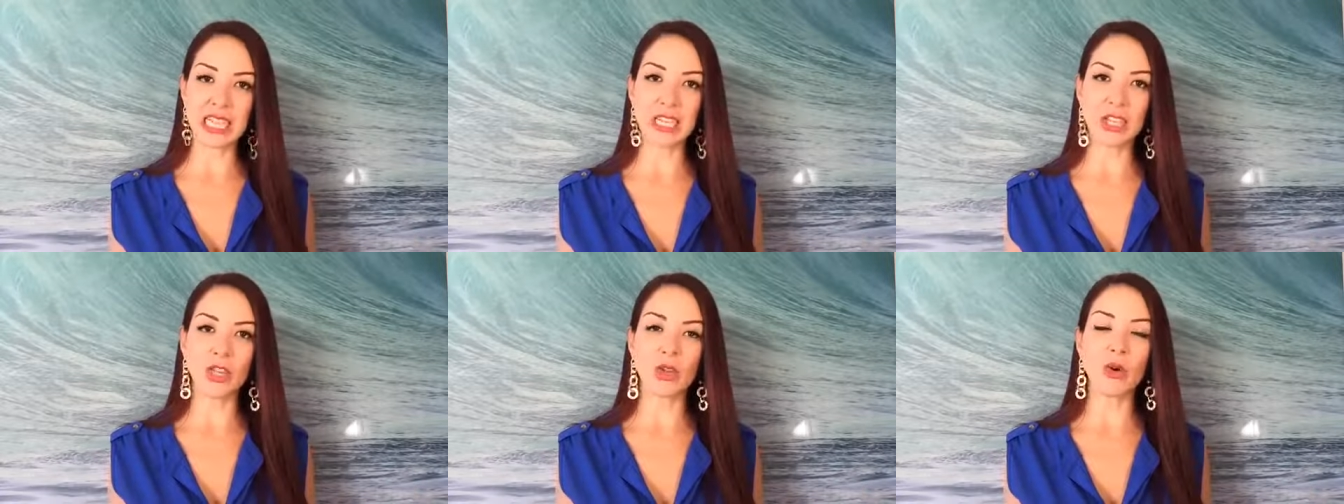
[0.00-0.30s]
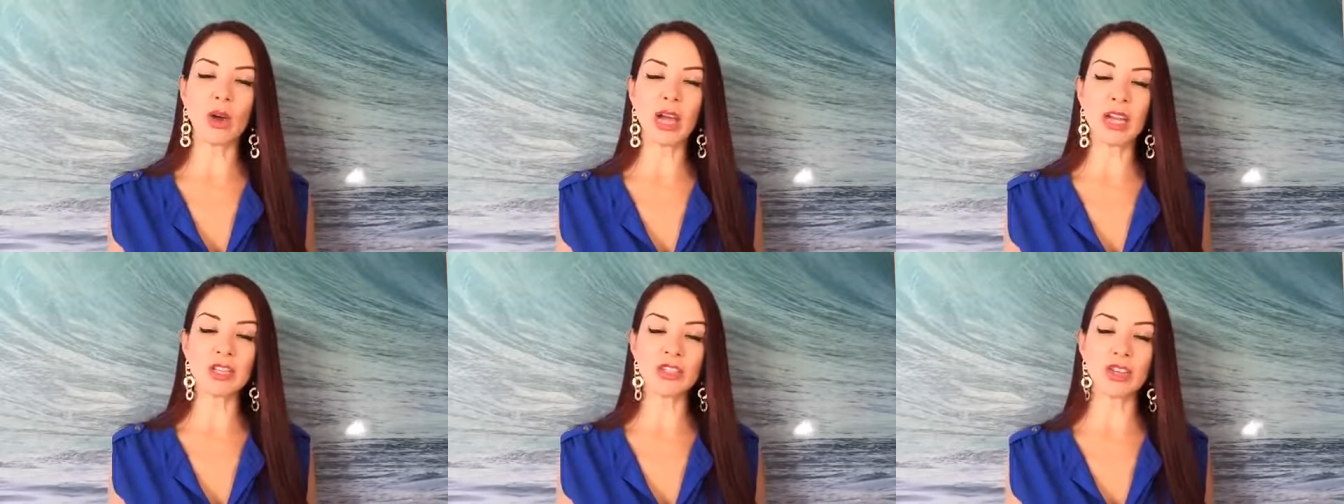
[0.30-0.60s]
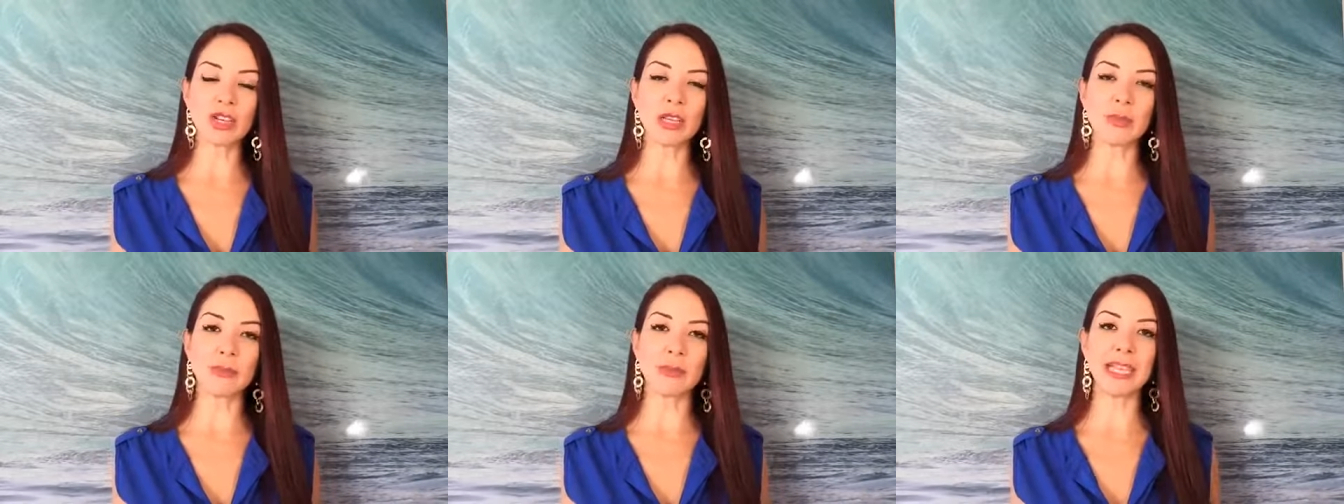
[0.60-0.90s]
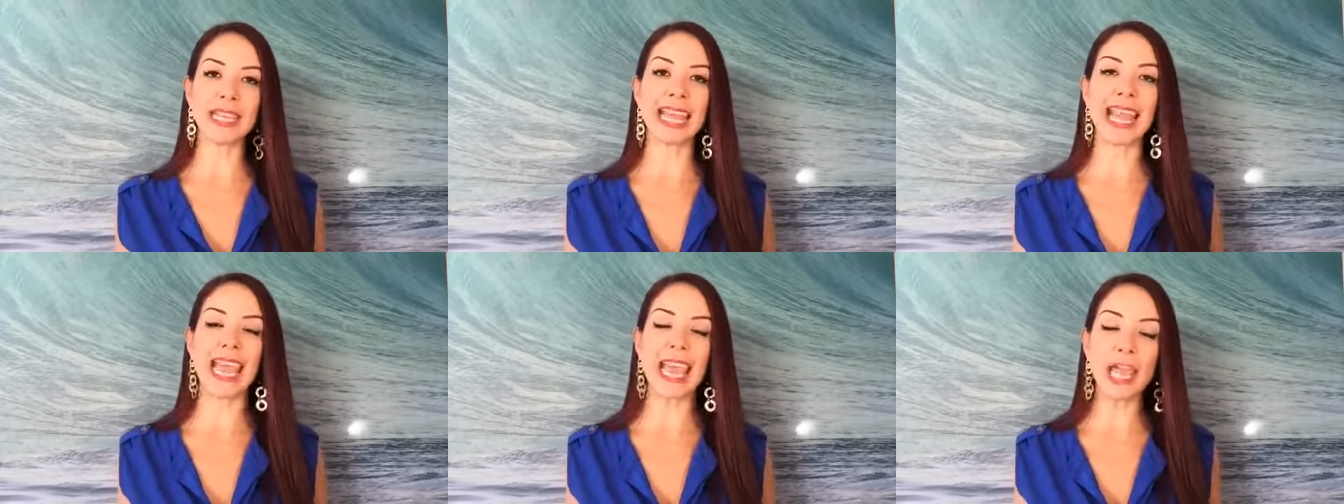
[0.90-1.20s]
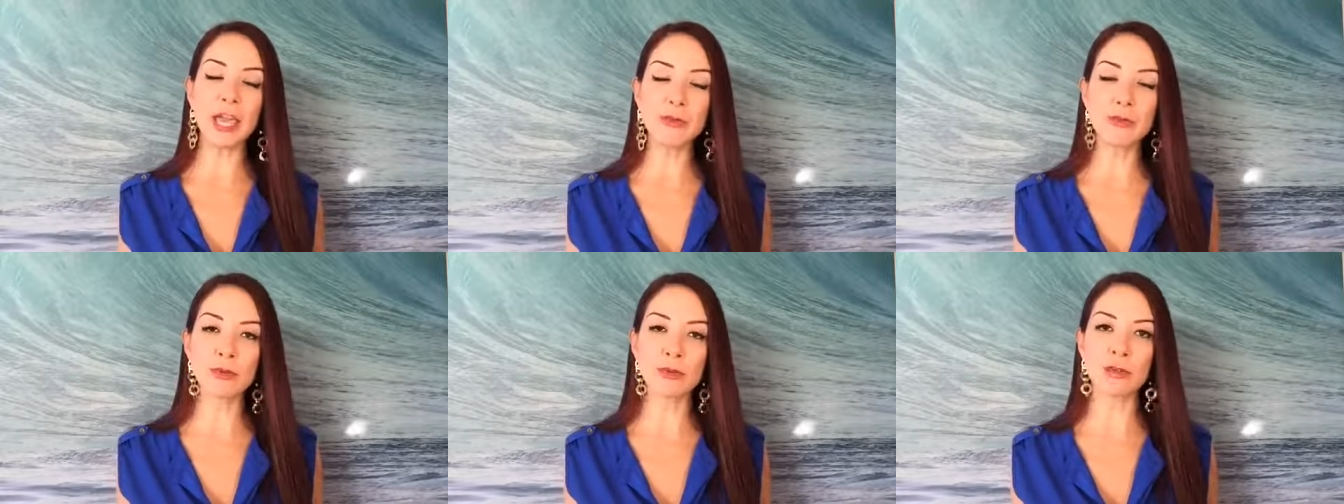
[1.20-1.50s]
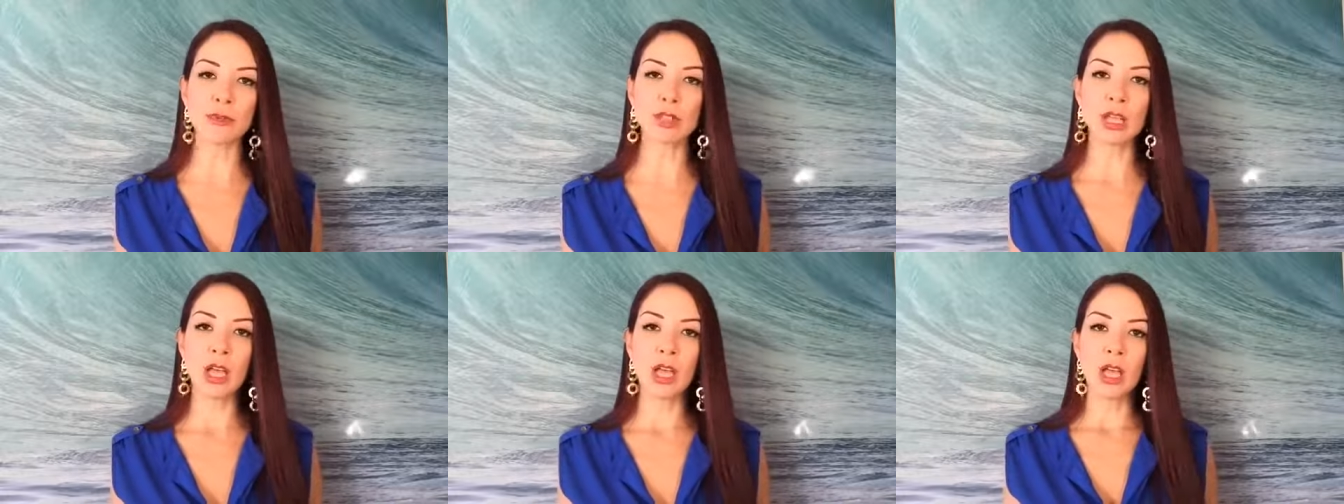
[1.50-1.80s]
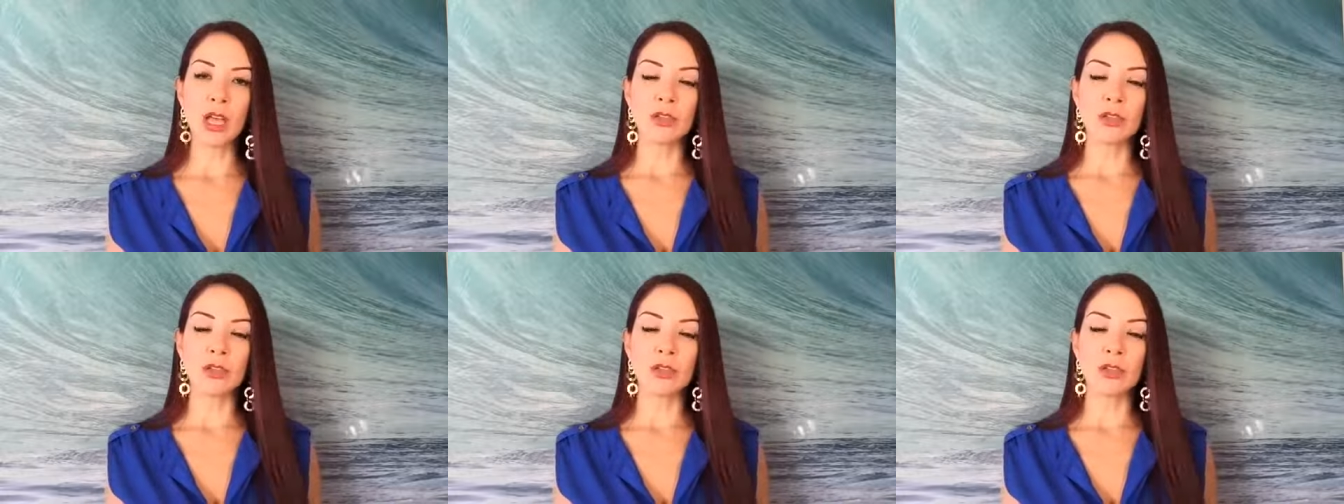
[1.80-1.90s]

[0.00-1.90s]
and you actually being able